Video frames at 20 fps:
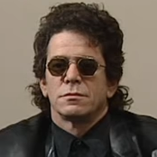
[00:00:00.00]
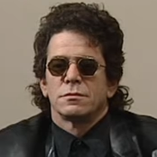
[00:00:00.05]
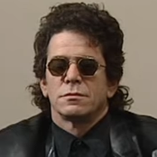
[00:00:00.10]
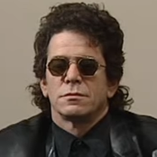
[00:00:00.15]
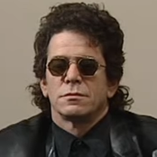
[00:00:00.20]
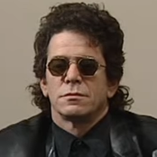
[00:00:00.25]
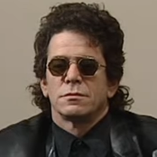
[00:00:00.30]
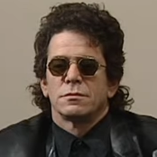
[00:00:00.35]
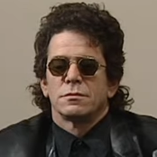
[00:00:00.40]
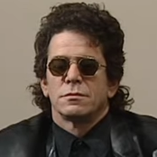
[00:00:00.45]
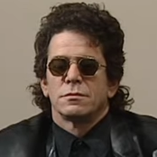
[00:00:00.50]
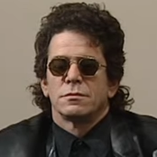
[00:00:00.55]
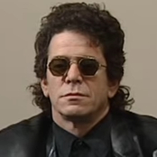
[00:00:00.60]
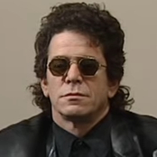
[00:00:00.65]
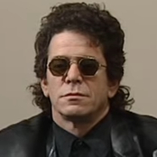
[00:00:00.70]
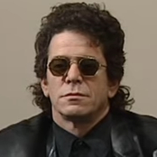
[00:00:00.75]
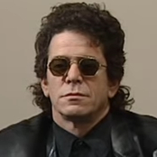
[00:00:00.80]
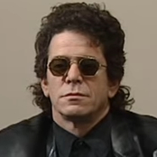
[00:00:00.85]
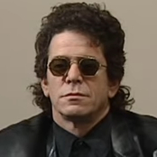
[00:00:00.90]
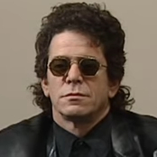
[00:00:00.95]

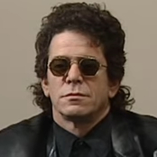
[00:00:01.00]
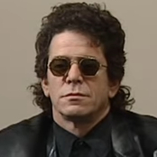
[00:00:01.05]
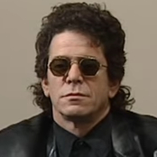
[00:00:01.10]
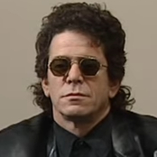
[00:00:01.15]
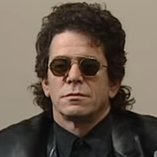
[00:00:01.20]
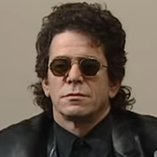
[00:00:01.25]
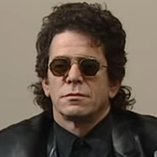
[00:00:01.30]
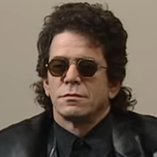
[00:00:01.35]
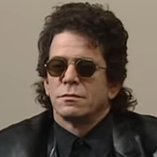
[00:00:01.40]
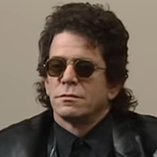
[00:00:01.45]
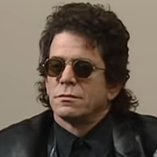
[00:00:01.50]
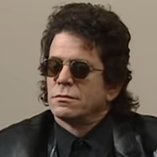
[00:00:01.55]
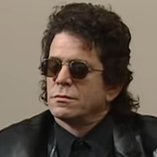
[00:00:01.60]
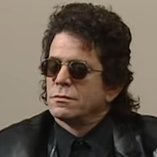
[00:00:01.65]
Nothing is said.